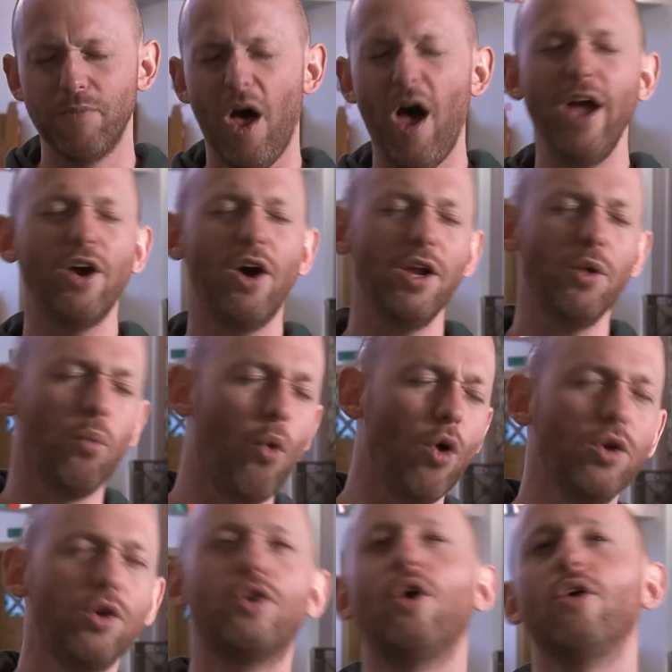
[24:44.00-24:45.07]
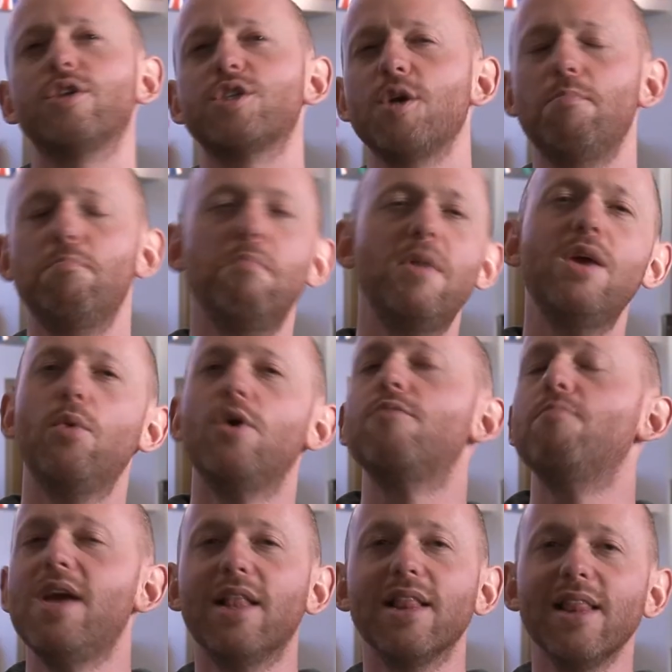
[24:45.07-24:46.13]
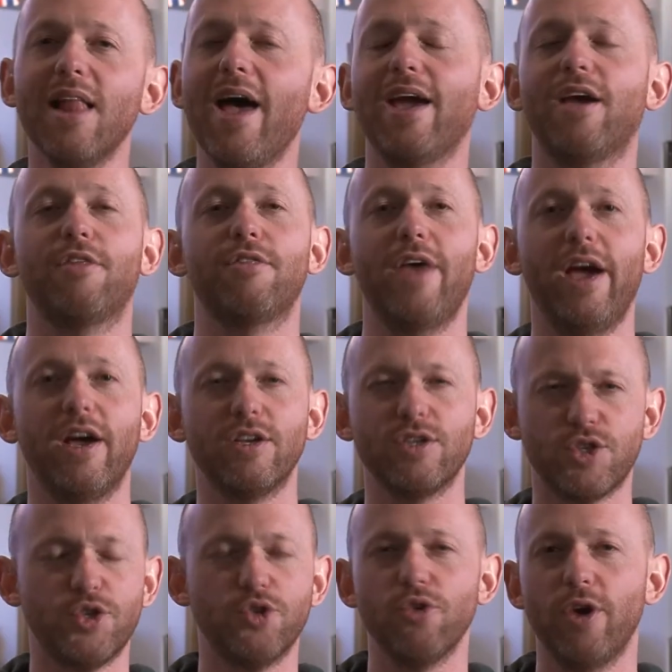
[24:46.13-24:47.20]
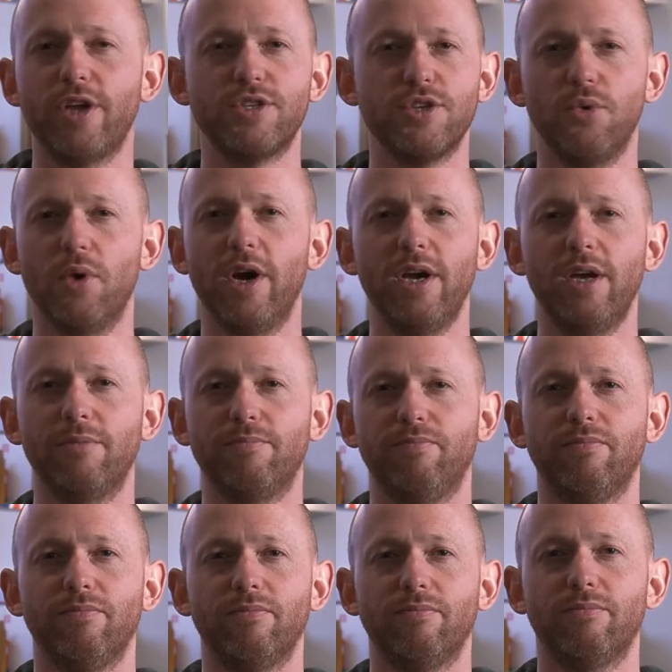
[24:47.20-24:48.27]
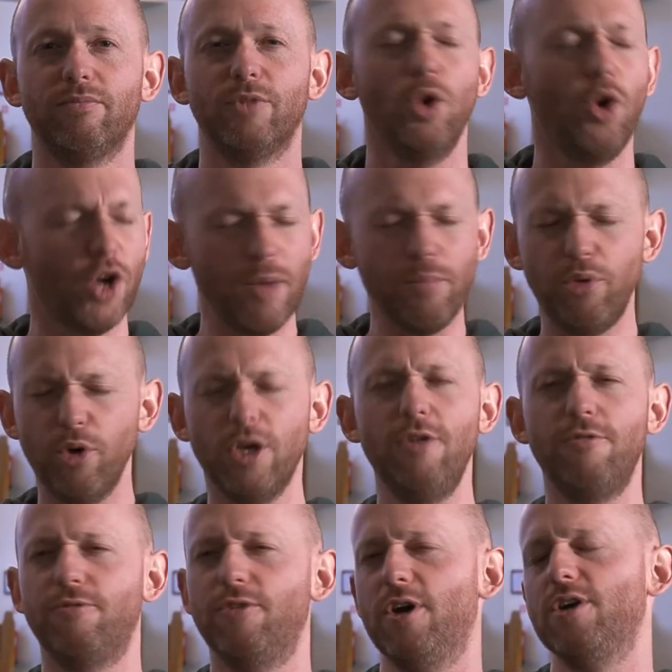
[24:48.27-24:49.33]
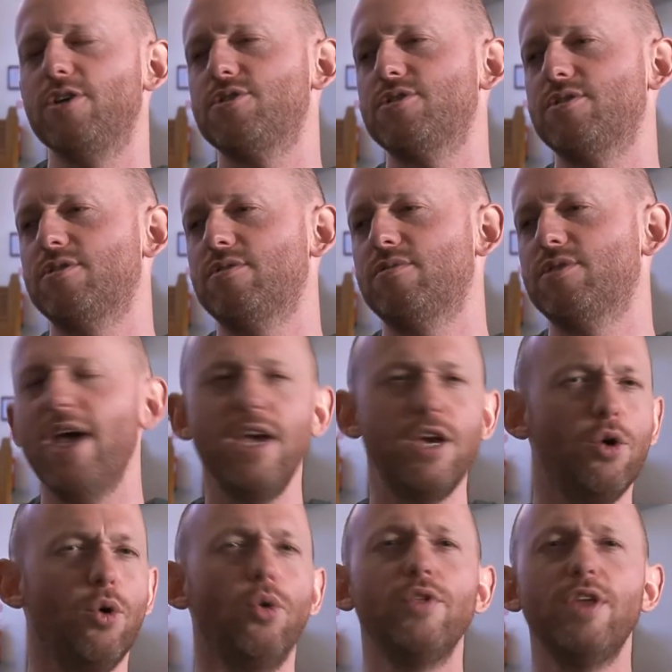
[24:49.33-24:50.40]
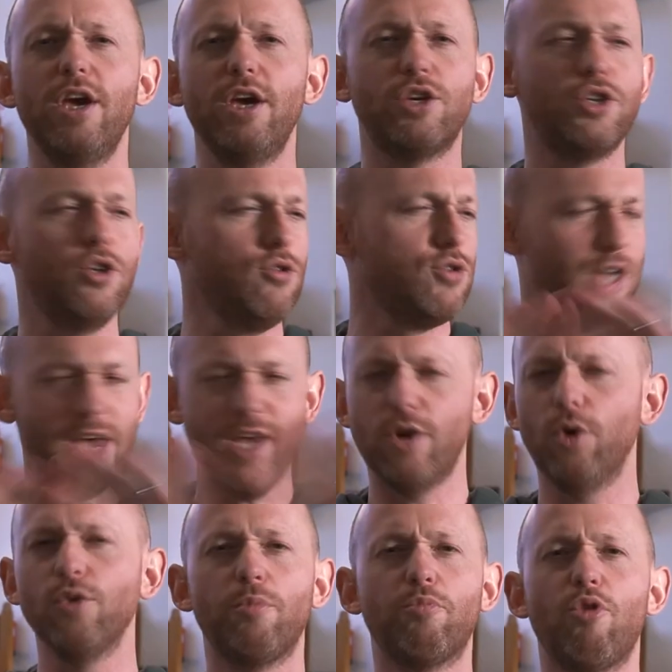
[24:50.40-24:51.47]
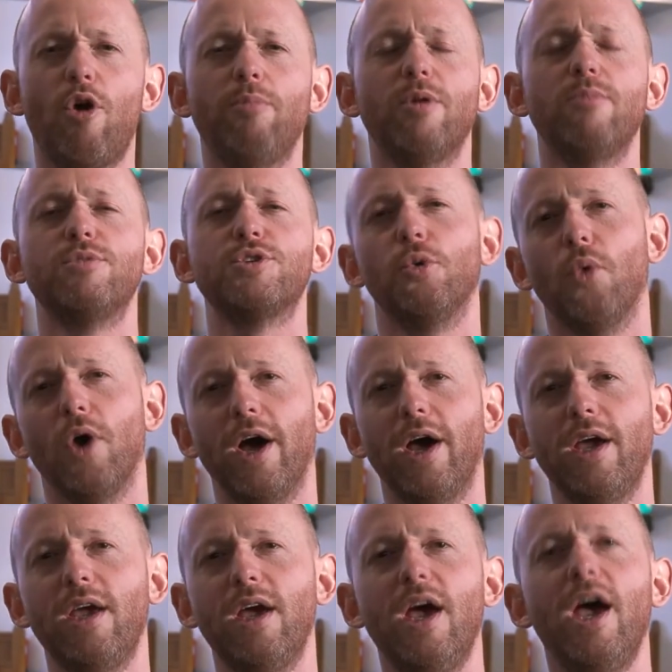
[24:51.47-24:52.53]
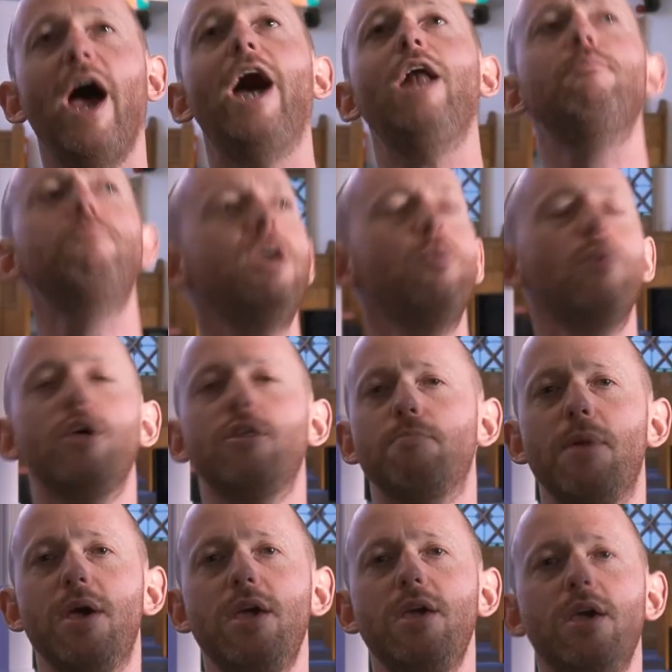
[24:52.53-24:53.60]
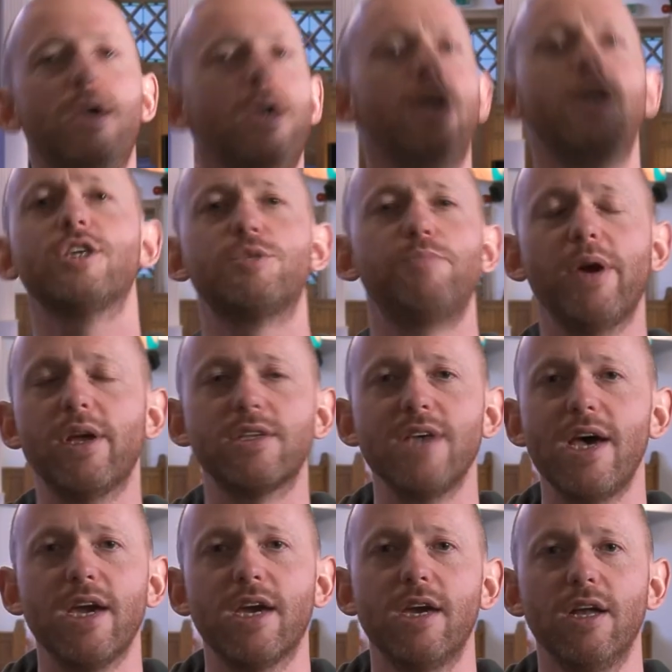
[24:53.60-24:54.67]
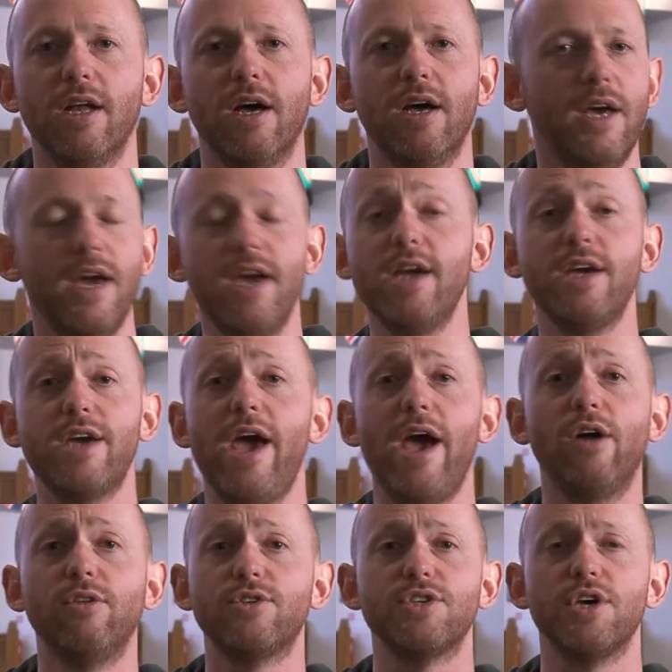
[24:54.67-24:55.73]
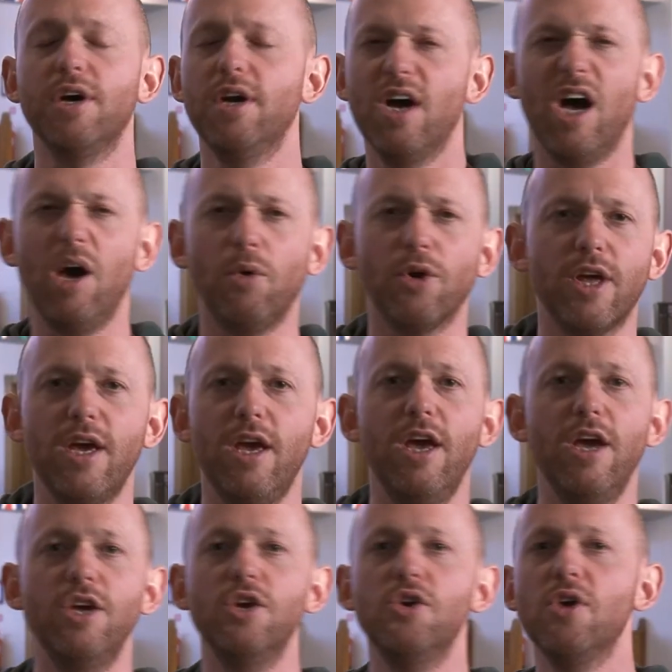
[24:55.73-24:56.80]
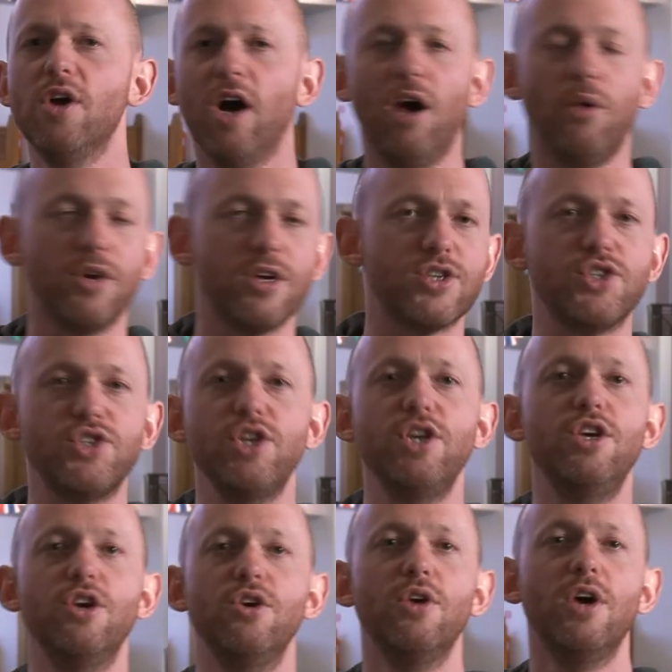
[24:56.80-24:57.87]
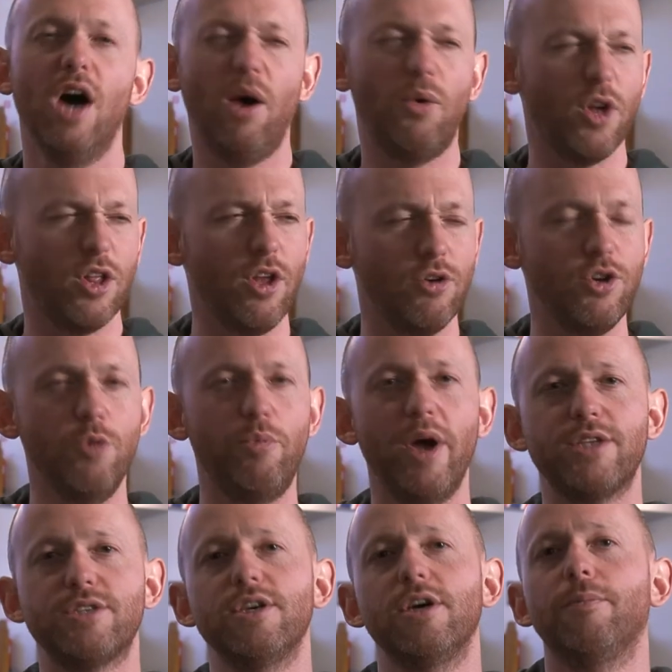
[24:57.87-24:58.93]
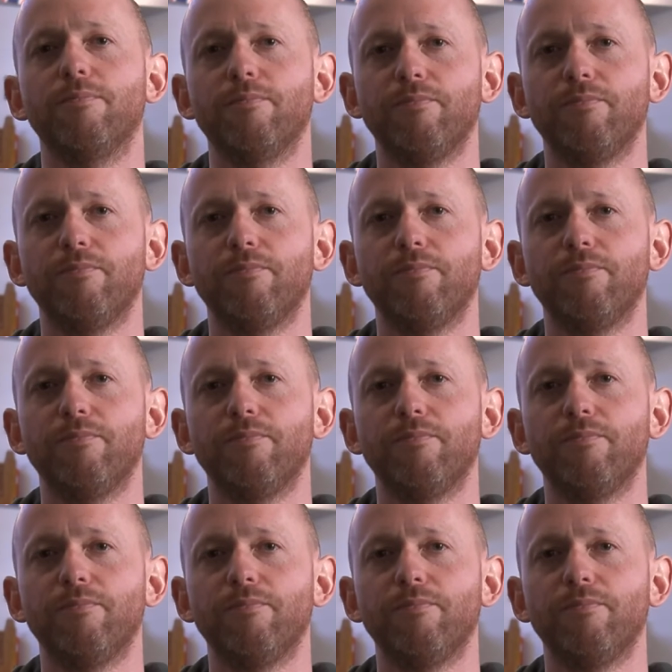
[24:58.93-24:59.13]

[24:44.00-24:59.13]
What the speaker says: I kind of want God to meet with me like that straight away. Lord, I'm putting you first. Take all the issues, take all the problems away, and meet with me in a spectacular encounter. I want to hear you. I want to see you. I want to know you better.